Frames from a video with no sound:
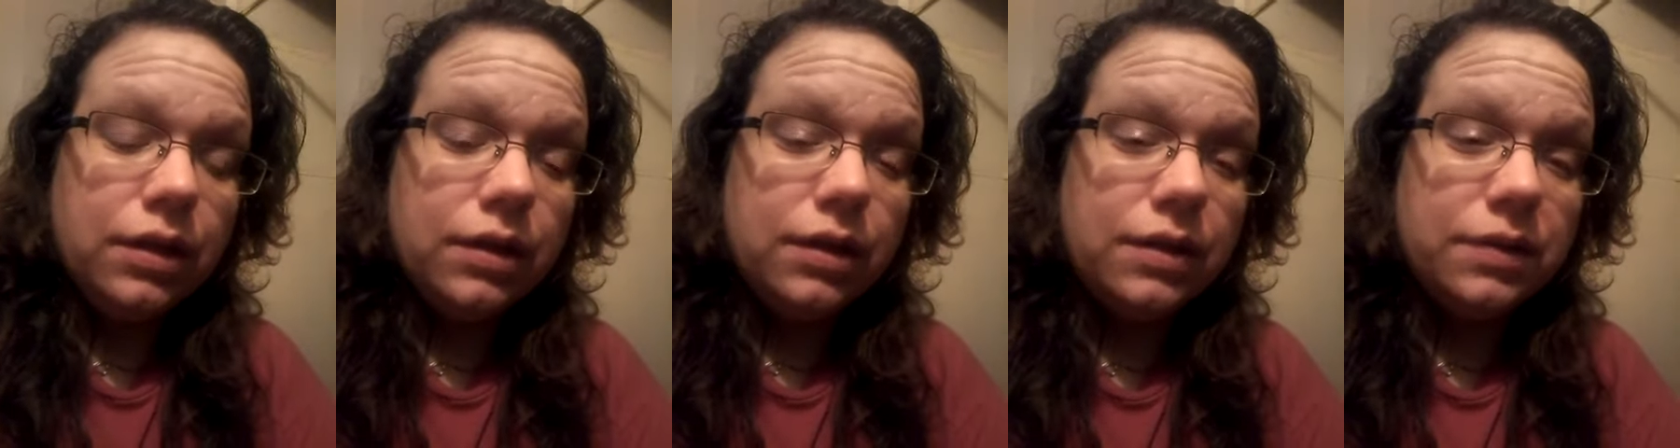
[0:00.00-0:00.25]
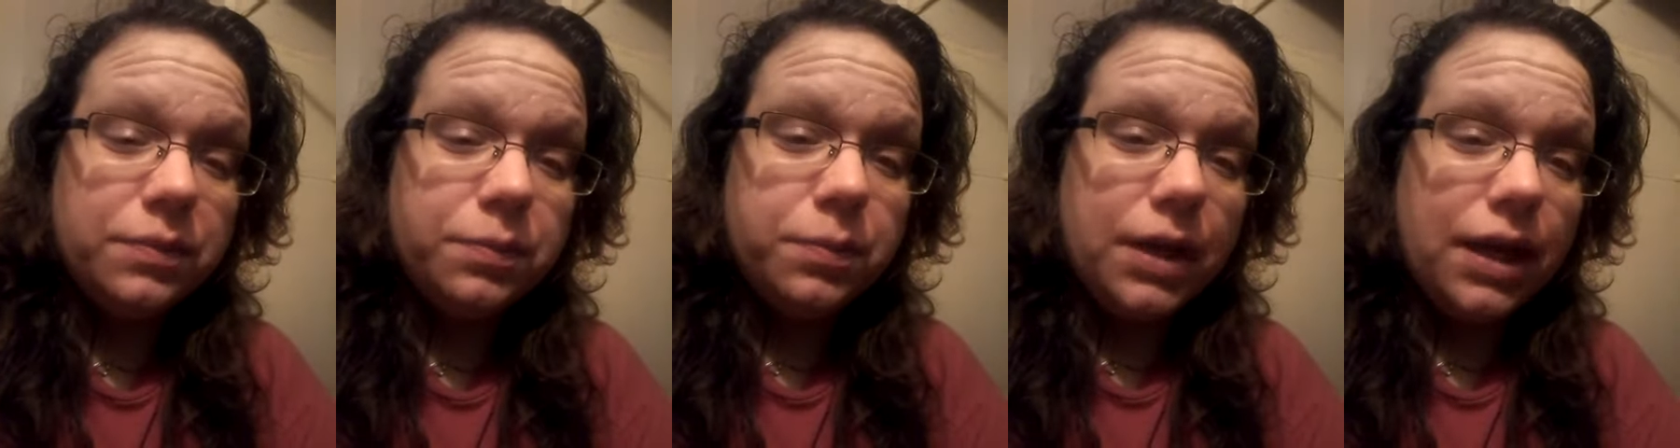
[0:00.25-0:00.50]

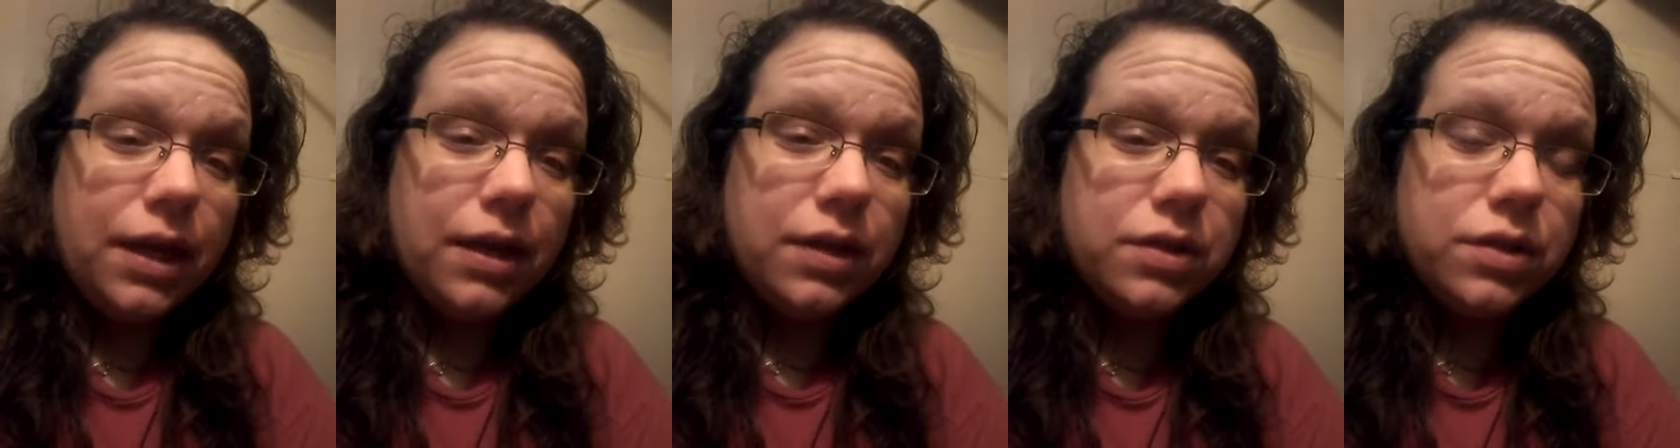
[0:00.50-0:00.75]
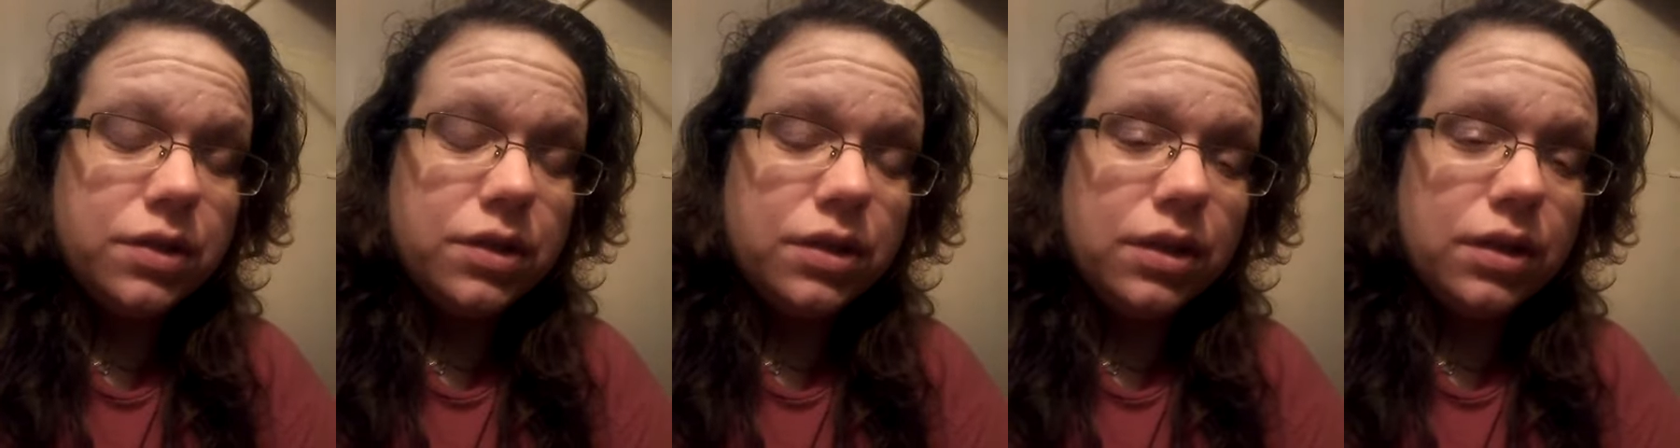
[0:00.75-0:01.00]
this
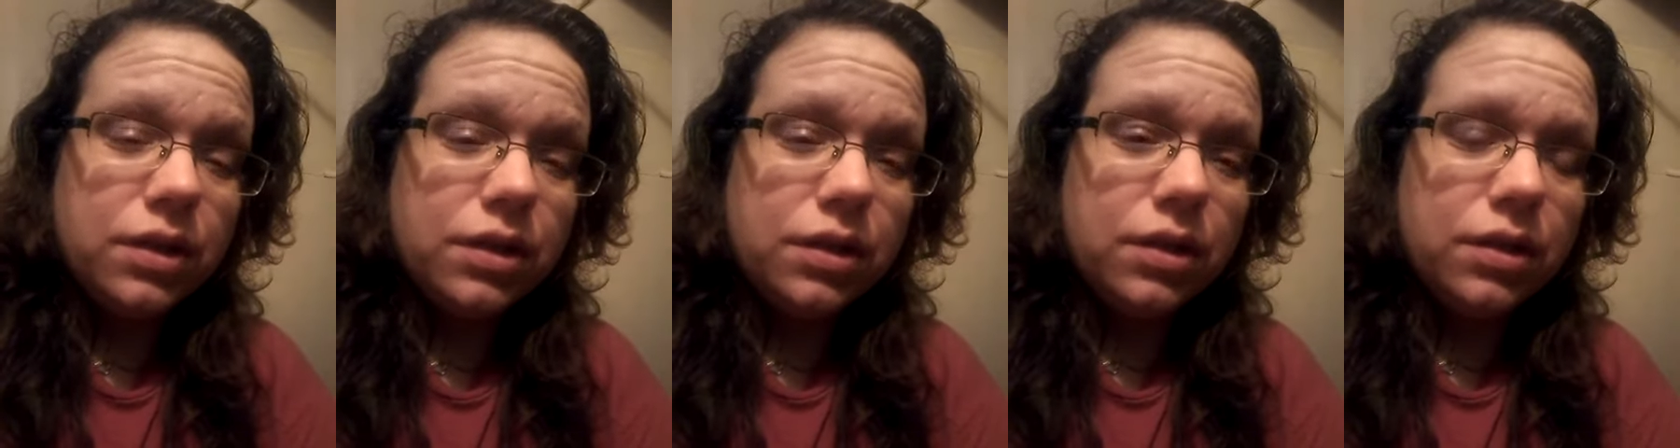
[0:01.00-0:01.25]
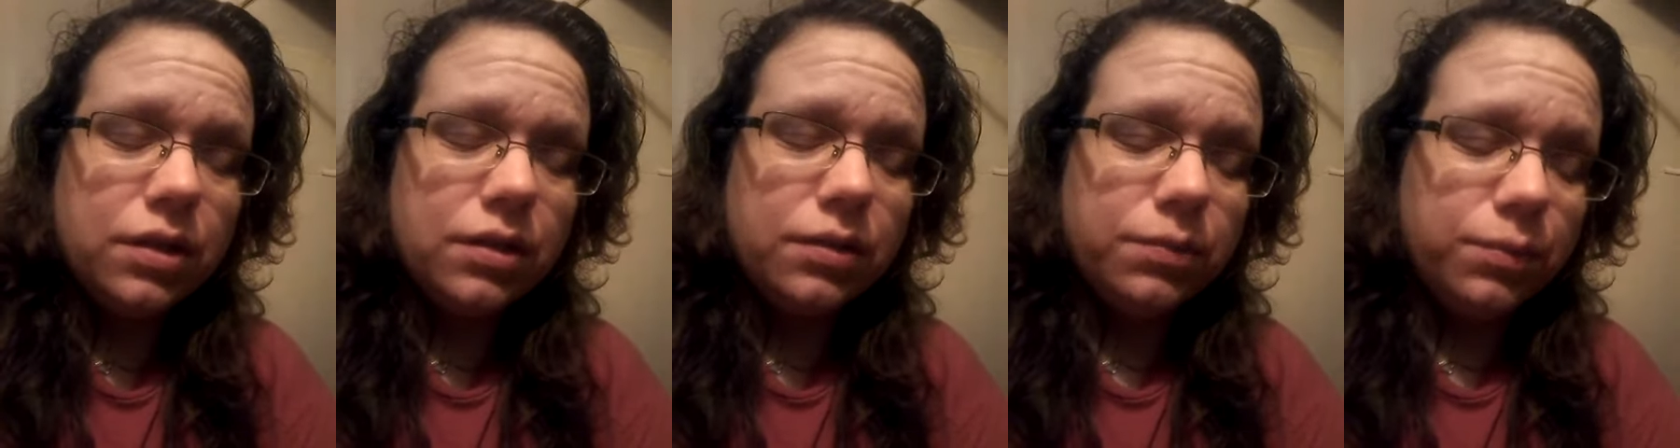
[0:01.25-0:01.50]
past
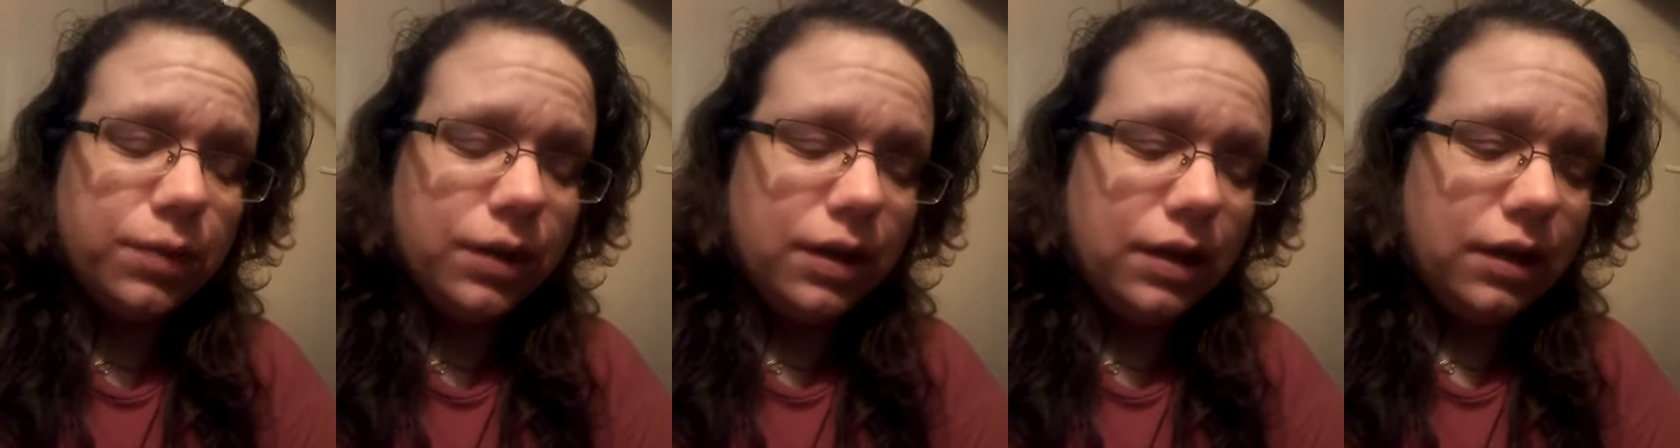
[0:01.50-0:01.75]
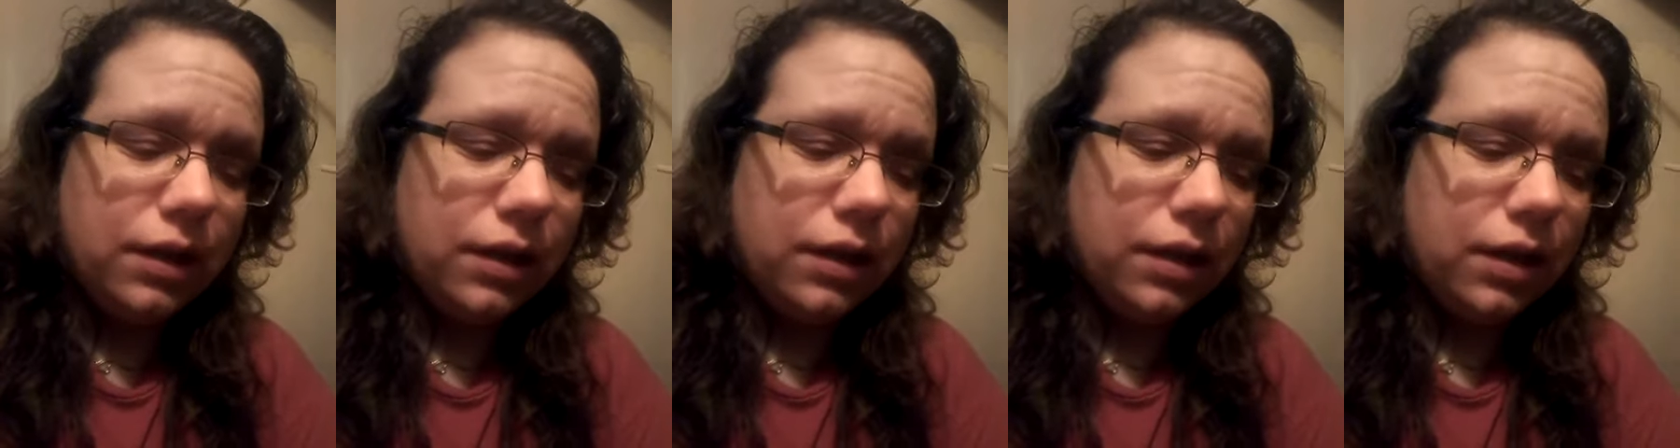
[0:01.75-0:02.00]
year, but
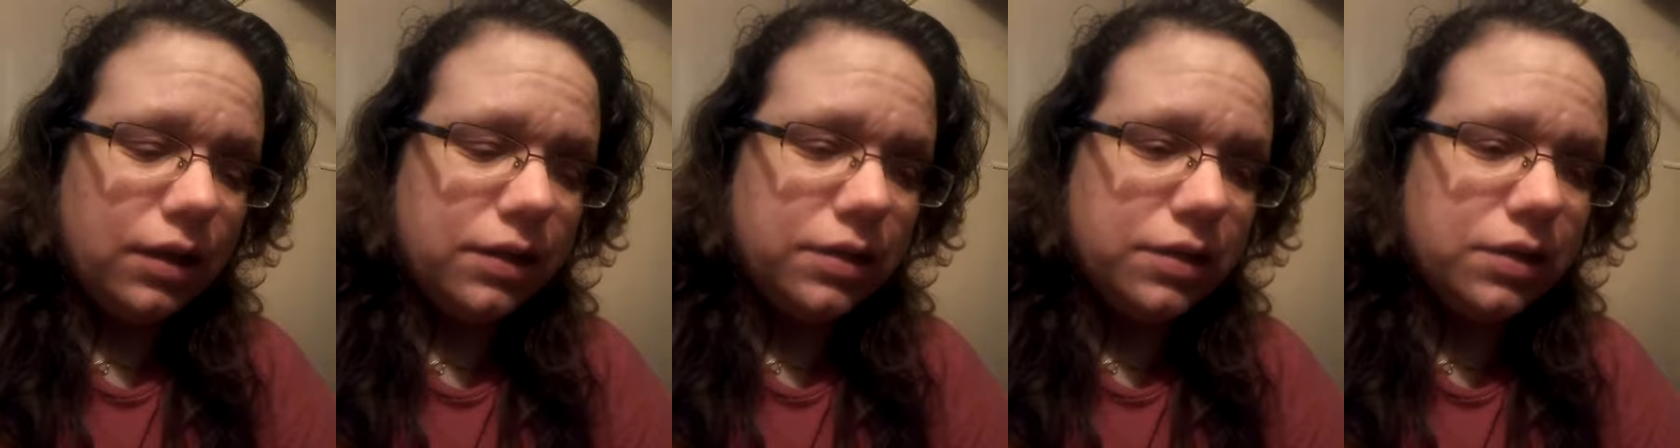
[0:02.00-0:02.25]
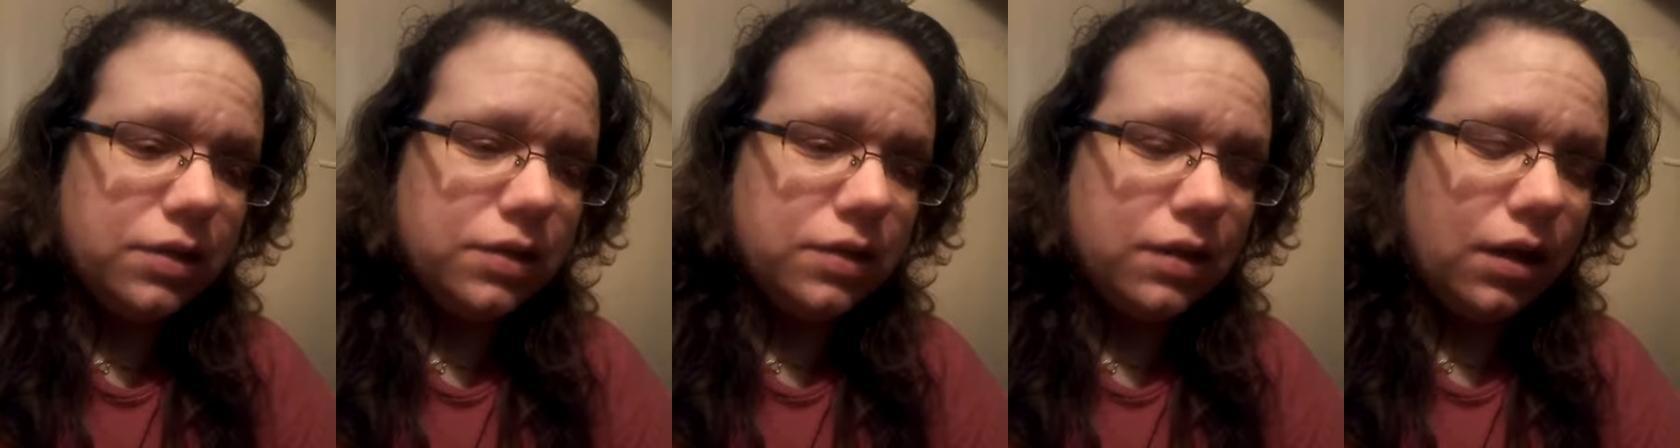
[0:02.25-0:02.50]
I
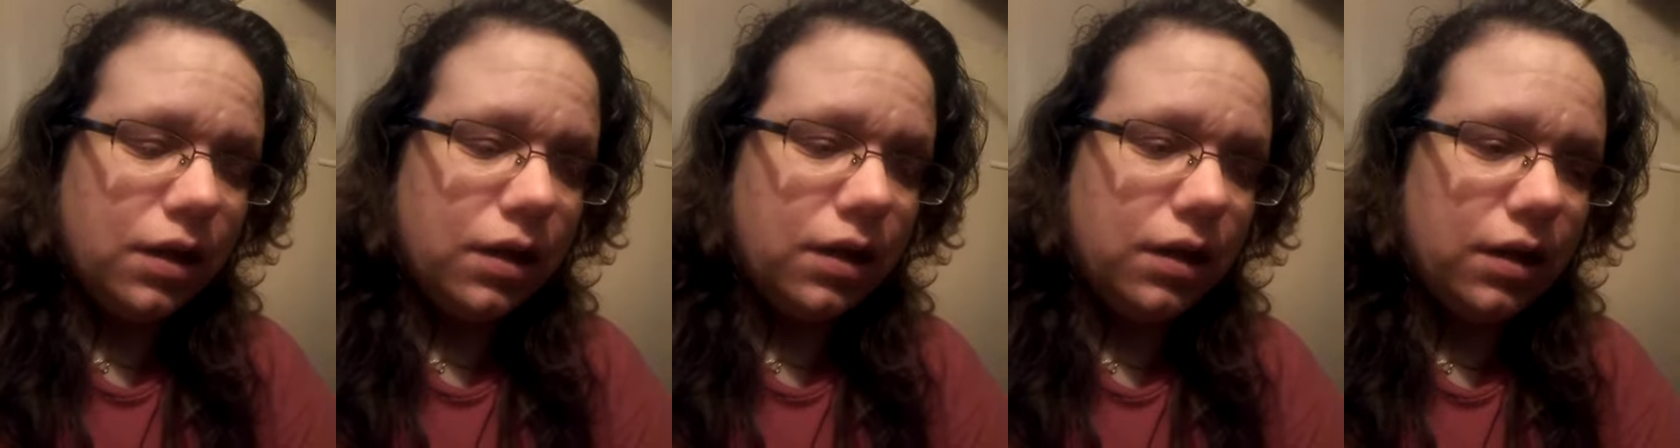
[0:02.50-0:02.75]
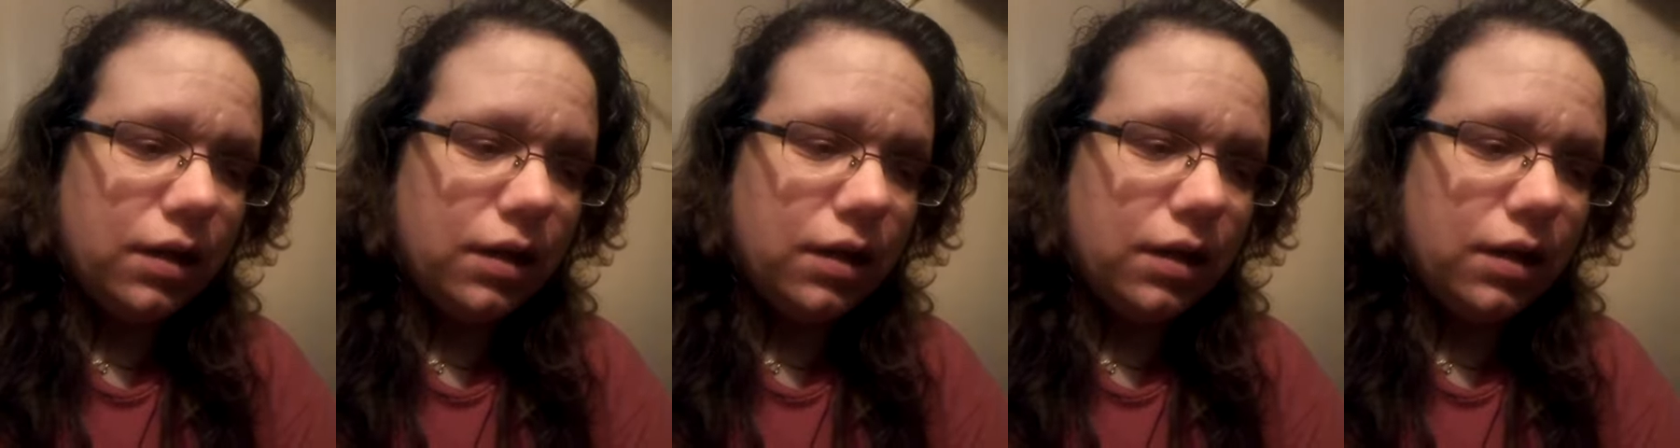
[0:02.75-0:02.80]
just thought